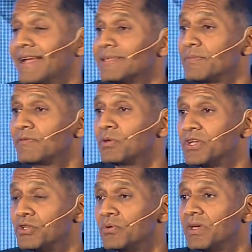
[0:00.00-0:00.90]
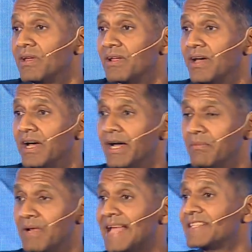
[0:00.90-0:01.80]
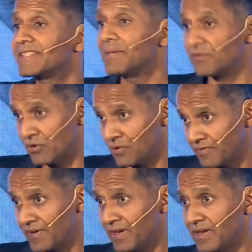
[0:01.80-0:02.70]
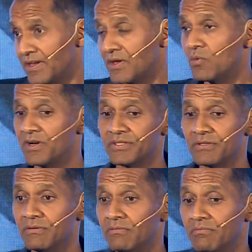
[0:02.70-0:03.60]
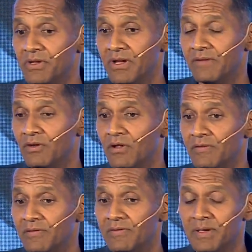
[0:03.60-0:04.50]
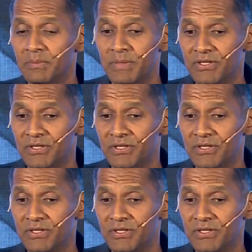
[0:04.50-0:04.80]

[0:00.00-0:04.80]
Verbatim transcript: except when you're doing landscape photography, whereas I've got a lot of